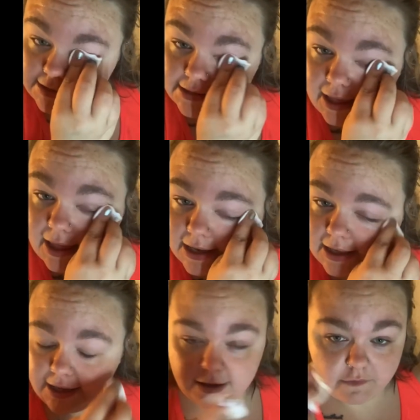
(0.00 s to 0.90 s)
that
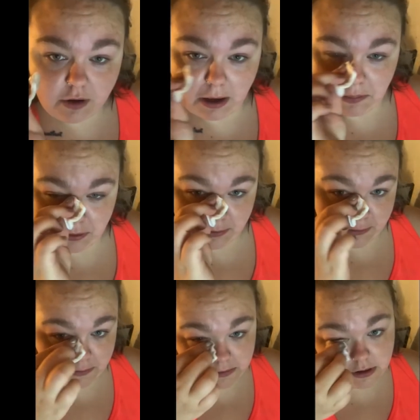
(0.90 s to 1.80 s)
I've gone
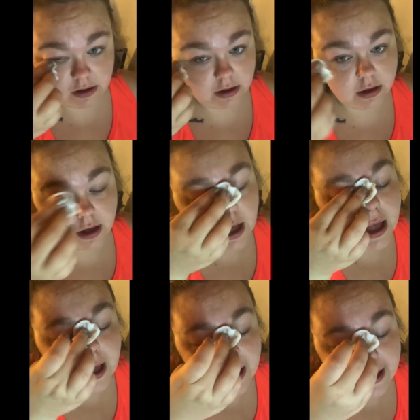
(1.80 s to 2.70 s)
through.
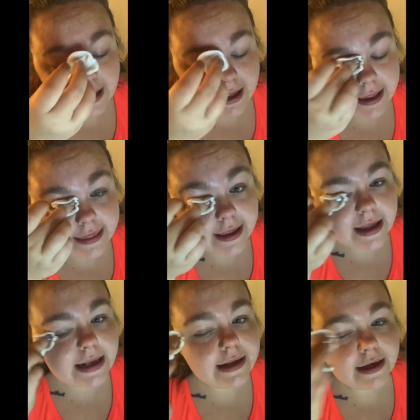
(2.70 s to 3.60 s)
And
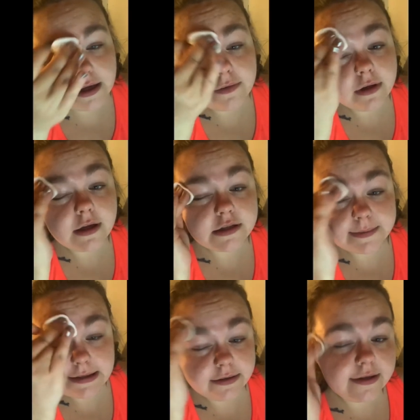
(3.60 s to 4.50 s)
then I will also
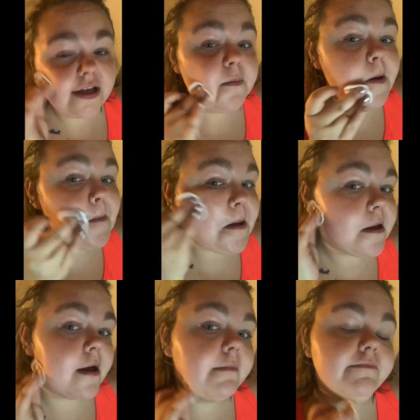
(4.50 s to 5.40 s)
be doing my
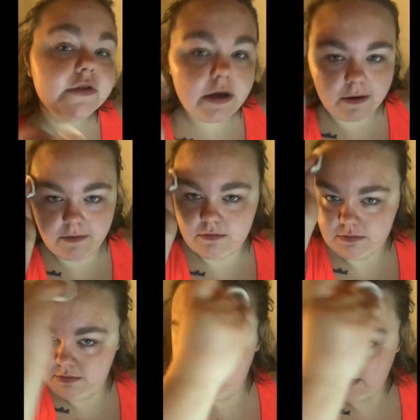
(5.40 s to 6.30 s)
makeup. So
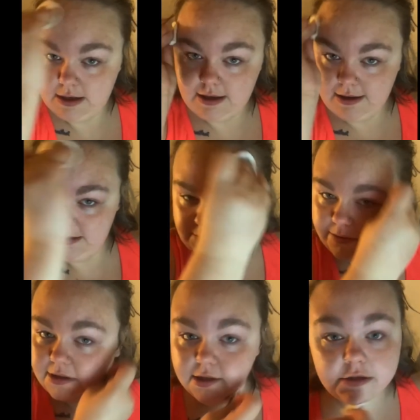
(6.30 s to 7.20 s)
that's what we're
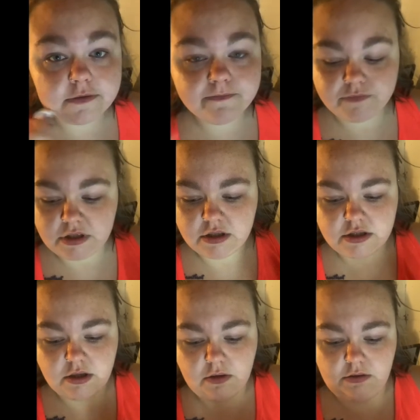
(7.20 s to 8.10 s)
gonna do.
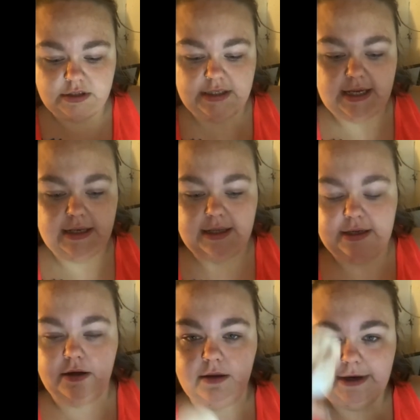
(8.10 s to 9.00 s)
So to get like
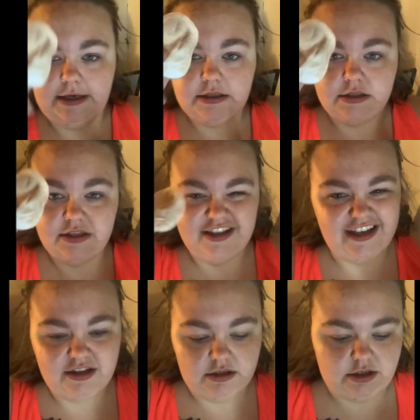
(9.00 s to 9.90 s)
all my the
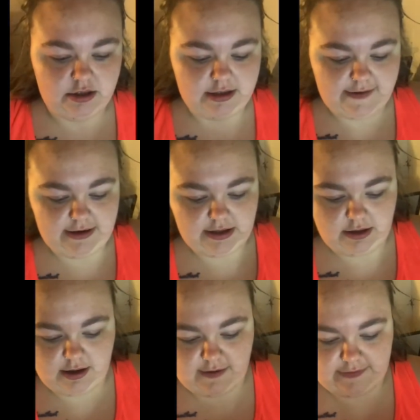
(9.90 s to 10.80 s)
dirt and everything
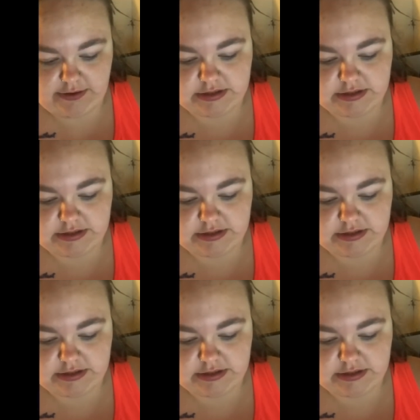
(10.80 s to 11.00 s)
off, I use the